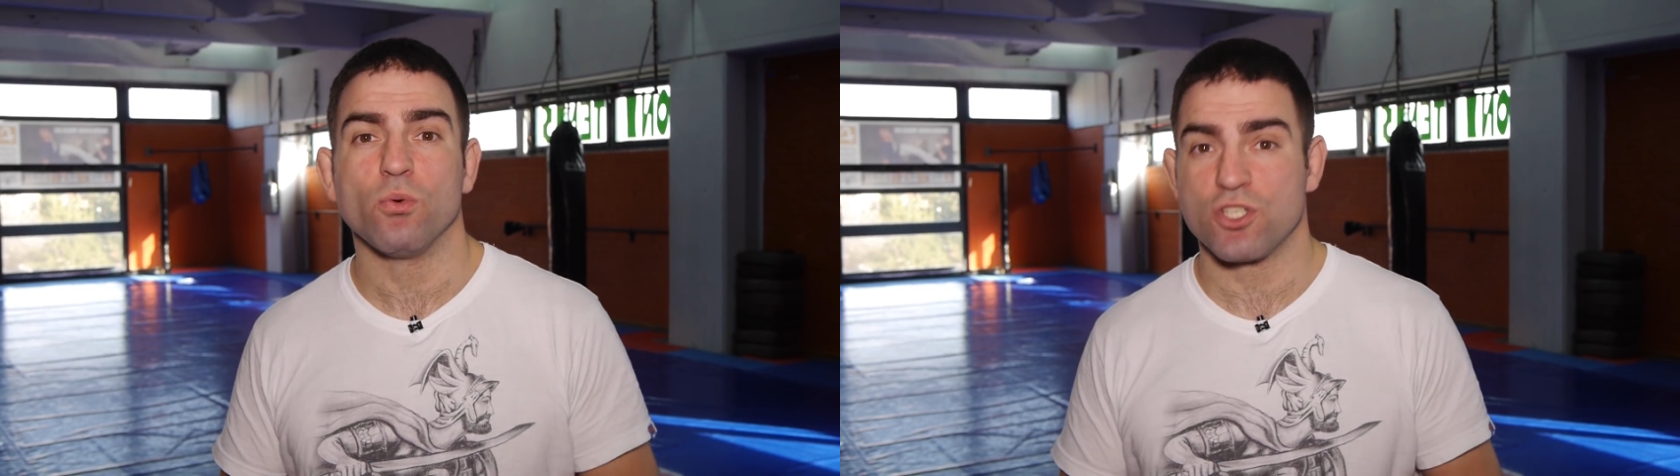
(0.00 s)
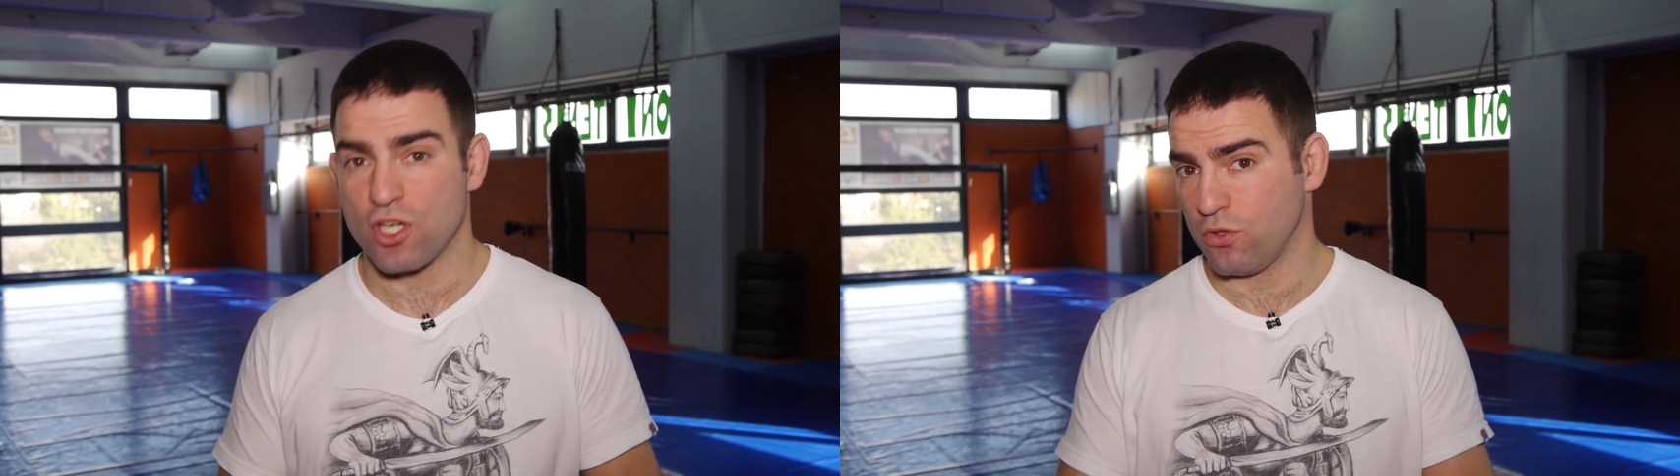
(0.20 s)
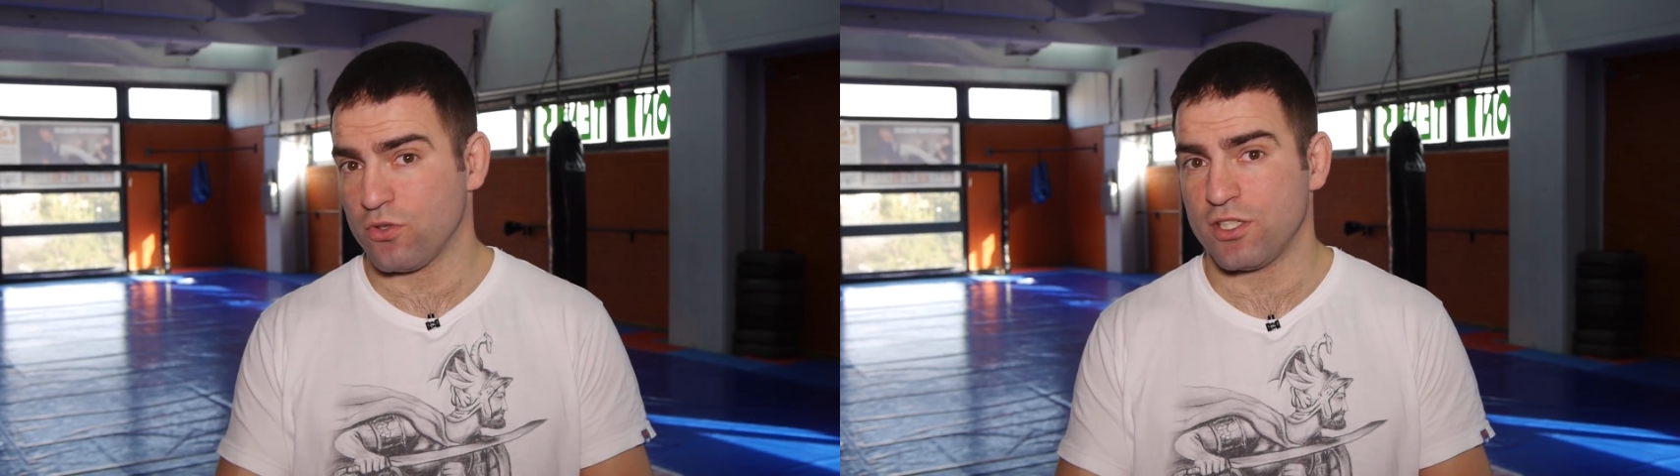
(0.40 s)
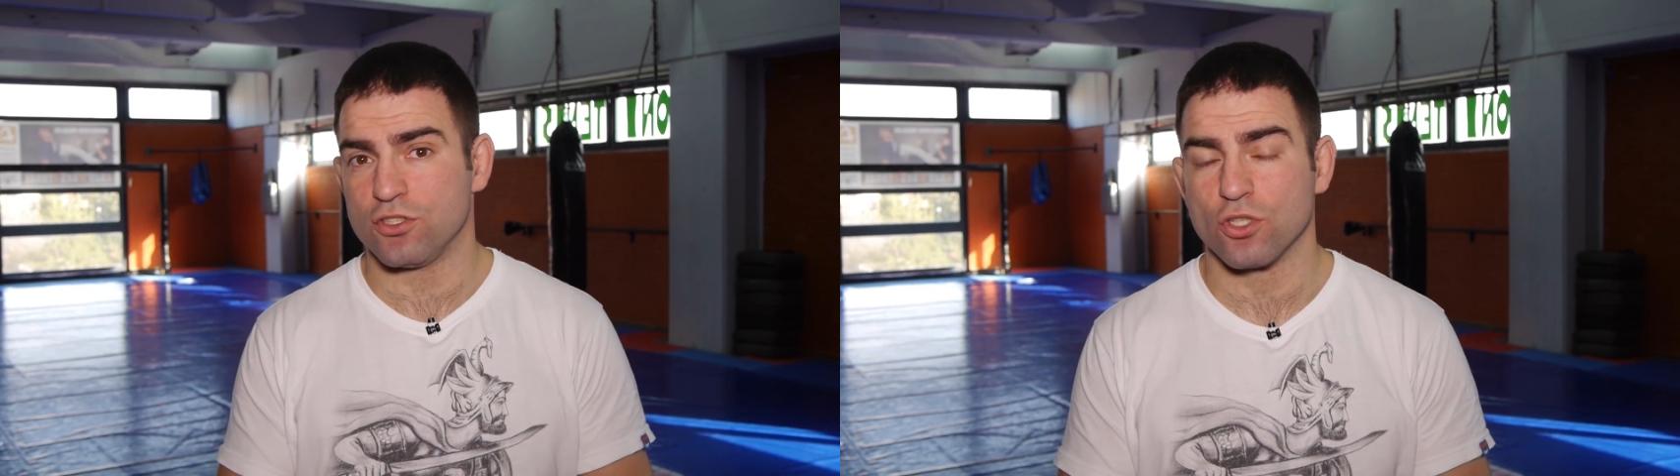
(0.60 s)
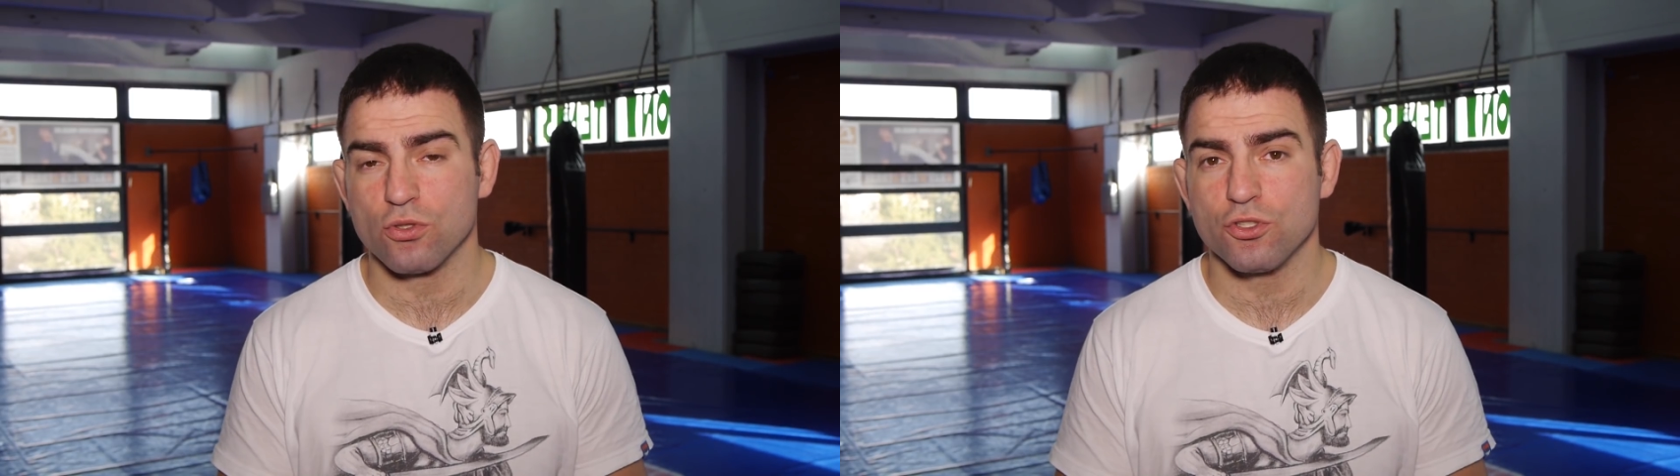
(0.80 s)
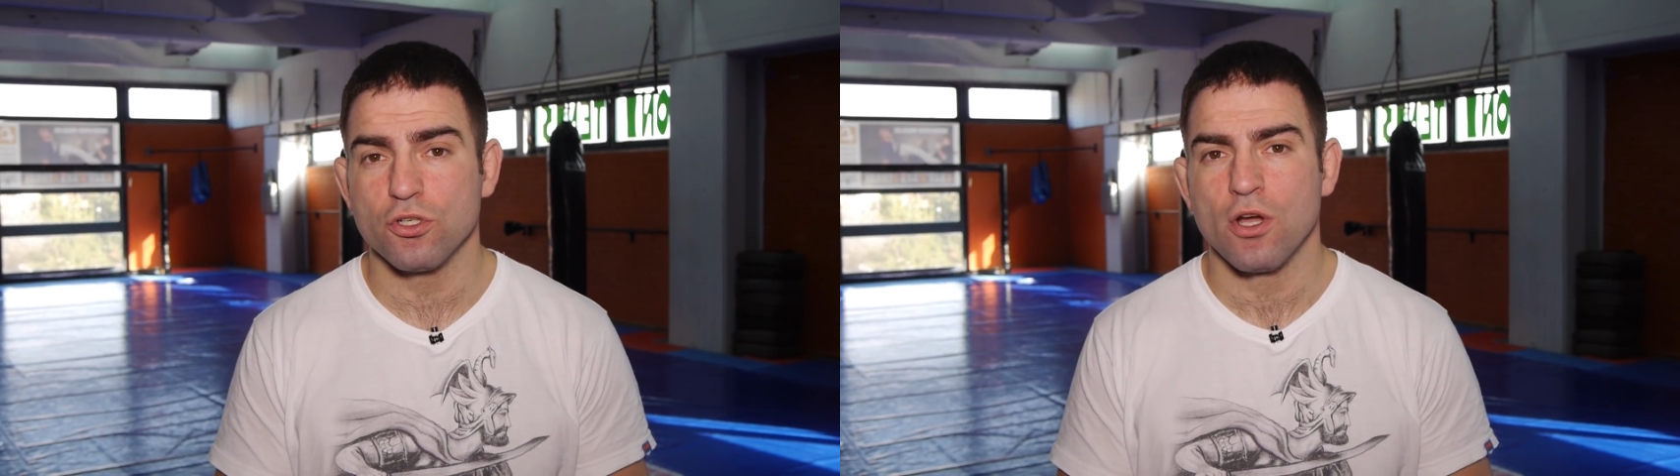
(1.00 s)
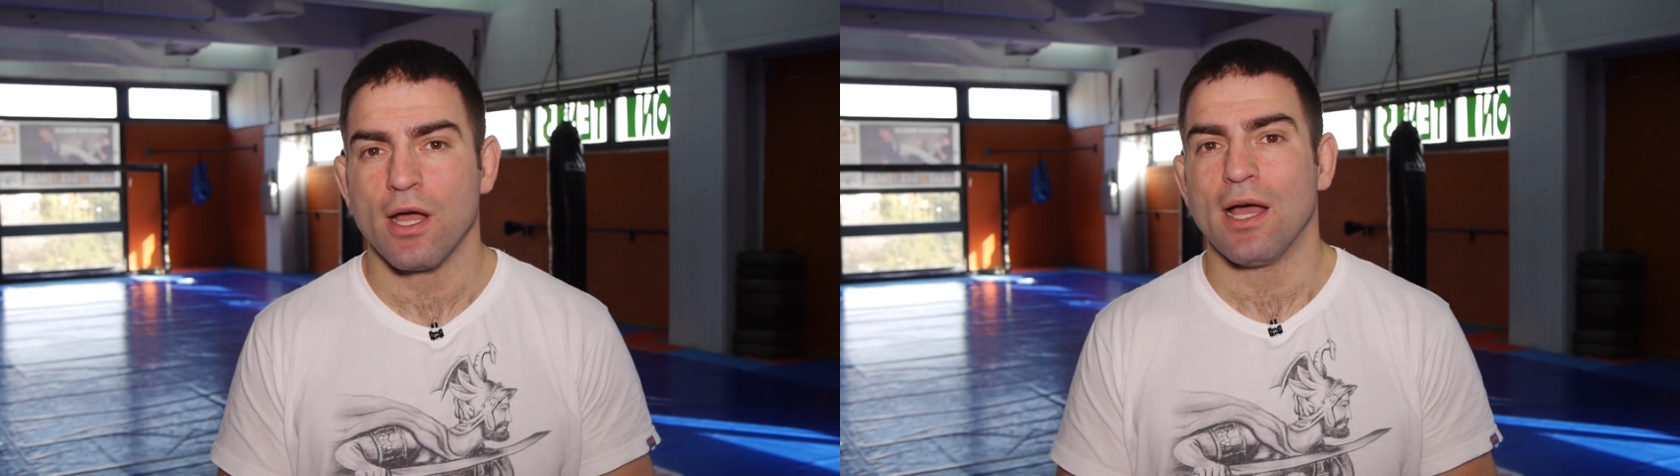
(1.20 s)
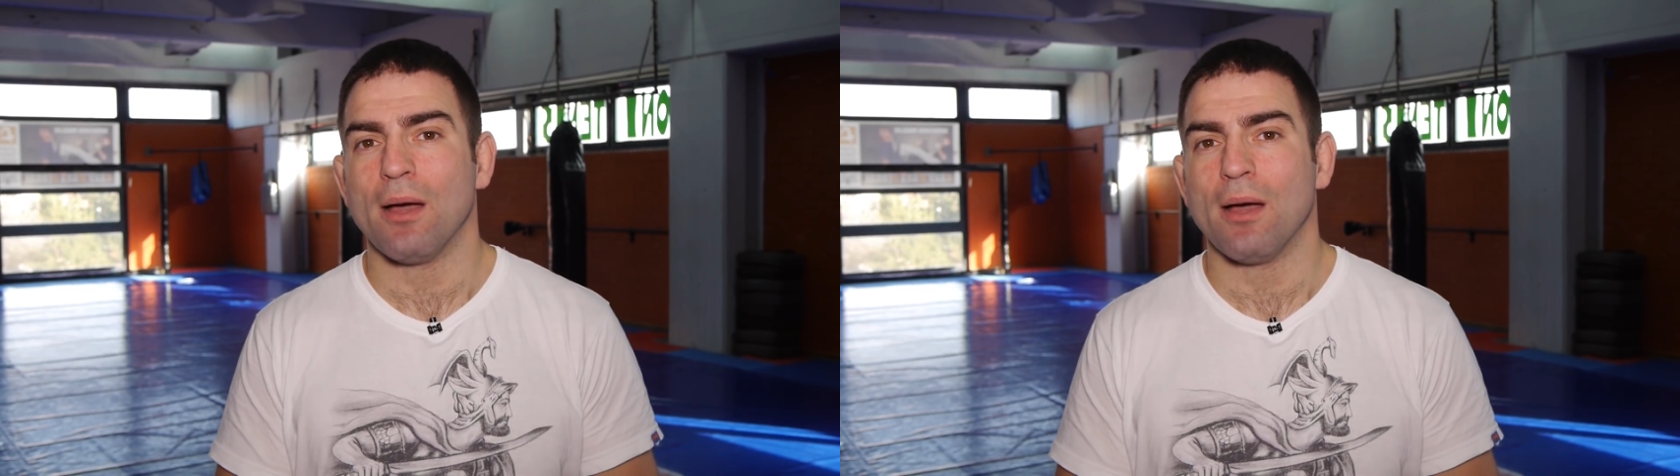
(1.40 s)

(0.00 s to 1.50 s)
which I already told you,